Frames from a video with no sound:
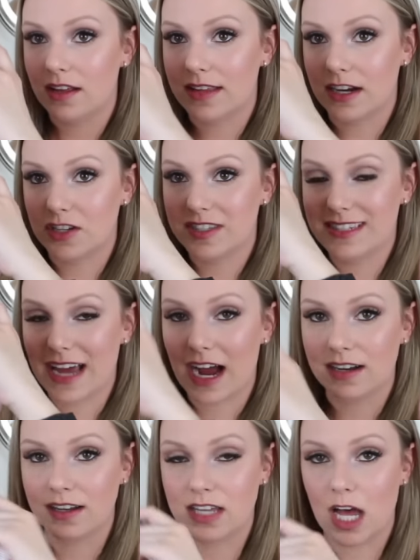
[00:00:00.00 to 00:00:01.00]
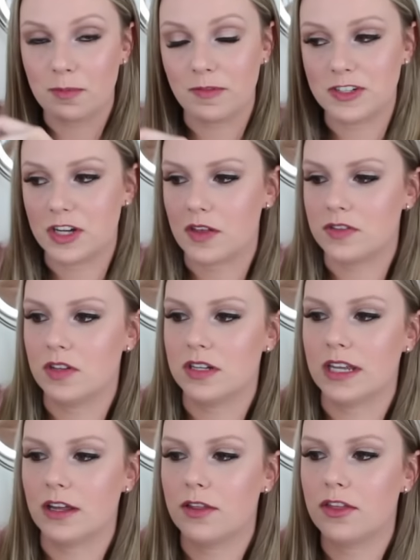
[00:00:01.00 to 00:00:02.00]
they're stacked on top of each other, so
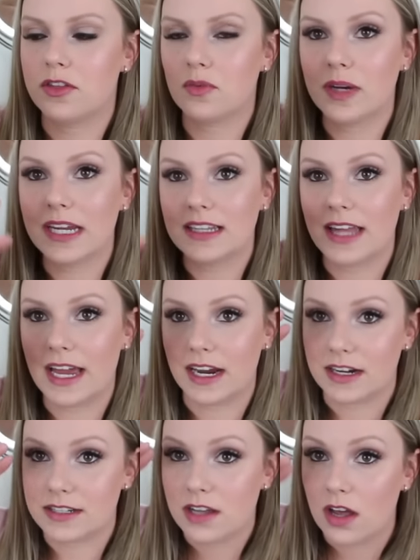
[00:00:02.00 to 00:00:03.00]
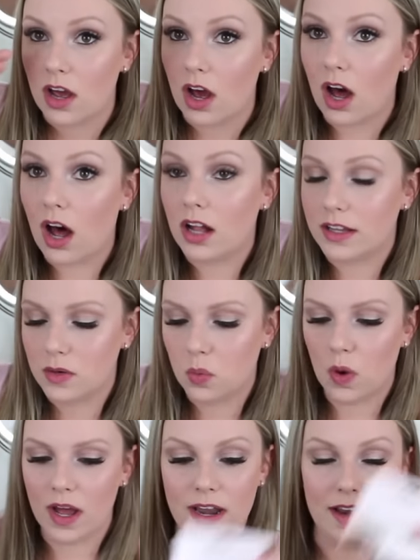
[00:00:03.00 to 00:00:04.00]
there's like three layers all
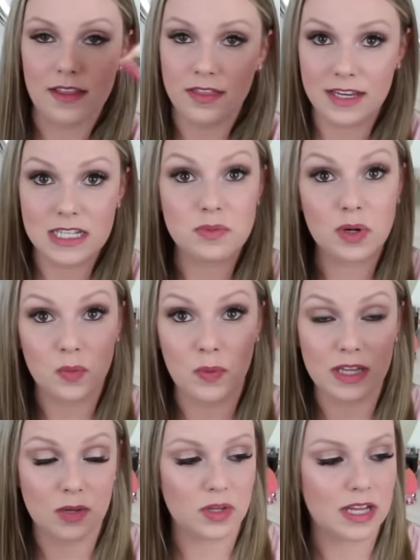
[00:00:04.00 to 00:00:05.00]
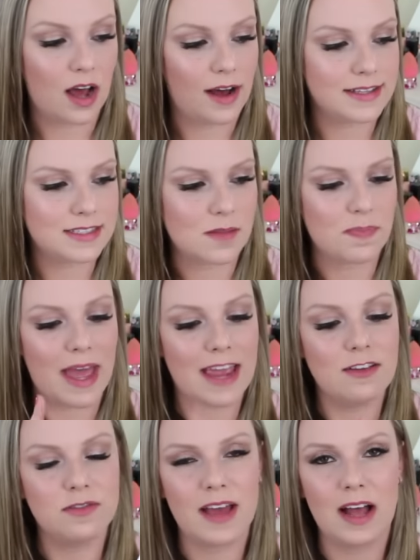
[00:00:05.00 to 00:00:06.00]
in one. These were really, really awesome.
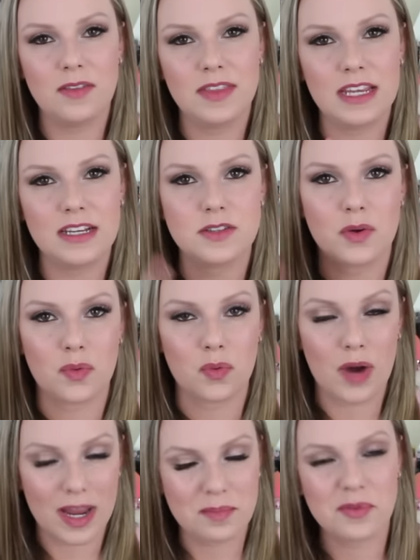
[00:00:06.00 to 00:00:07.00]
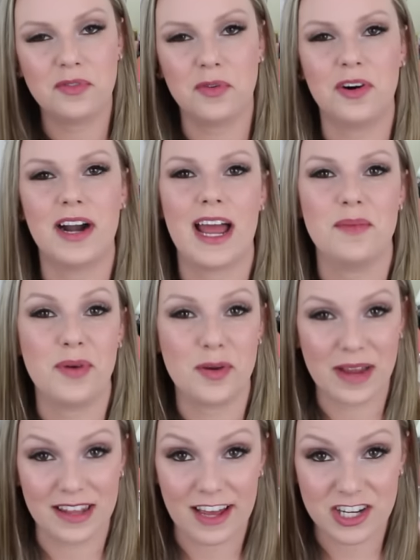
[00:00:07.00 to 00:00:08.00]
I found these right before I
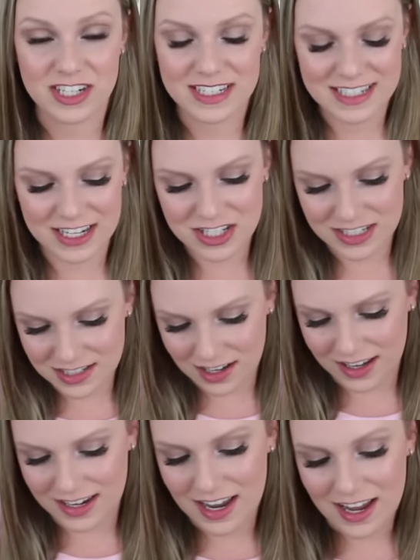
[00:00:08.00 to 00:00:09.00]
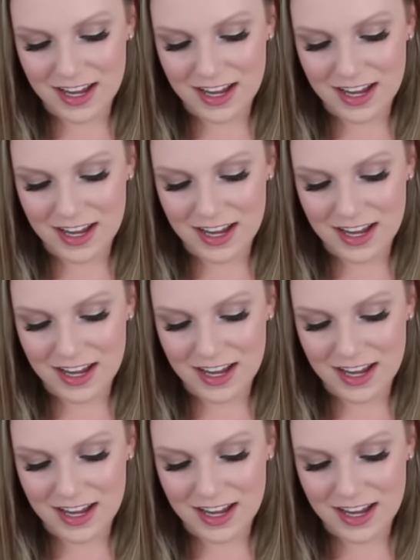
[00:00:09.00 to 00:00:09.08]
put my lash extensions on.